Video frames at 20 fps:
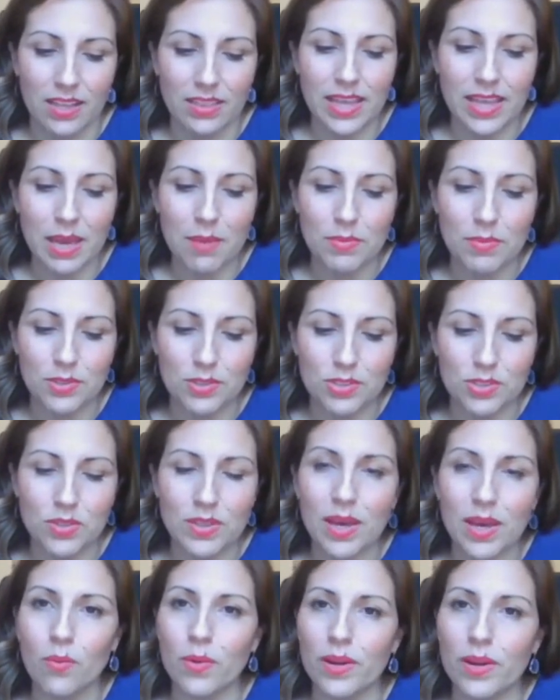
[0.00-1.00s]
labels, so
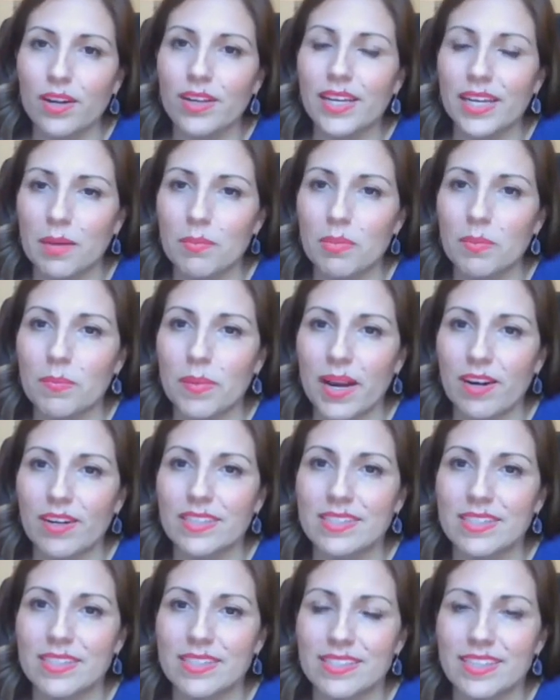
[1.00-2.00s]
that we are getting prepared
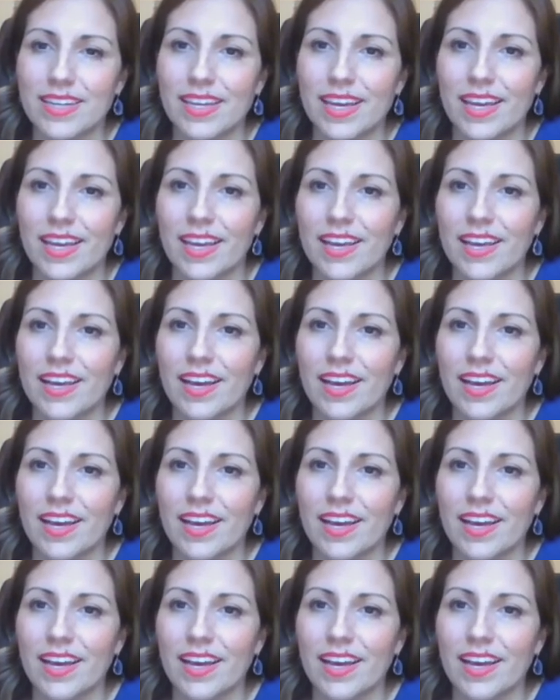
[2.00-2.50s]
as a city.